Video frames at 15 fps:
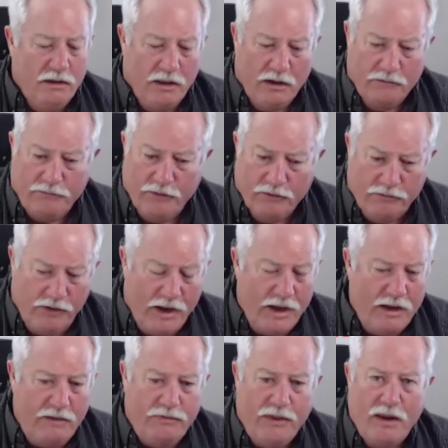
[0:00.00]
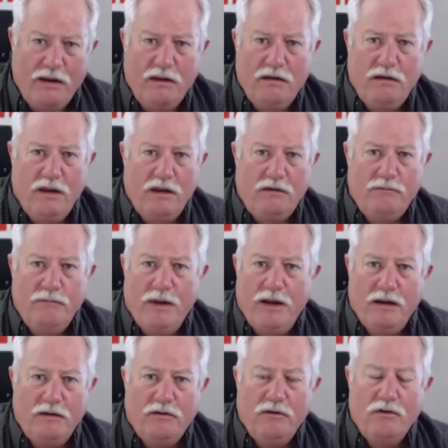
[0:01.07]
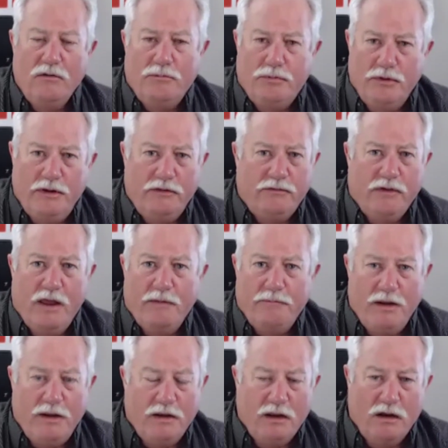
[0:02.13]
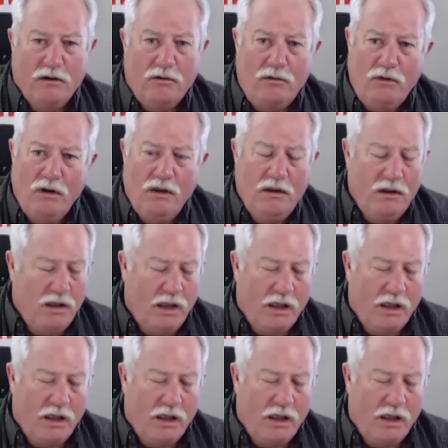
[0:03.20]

And if there's anything you need me to do, please let me know.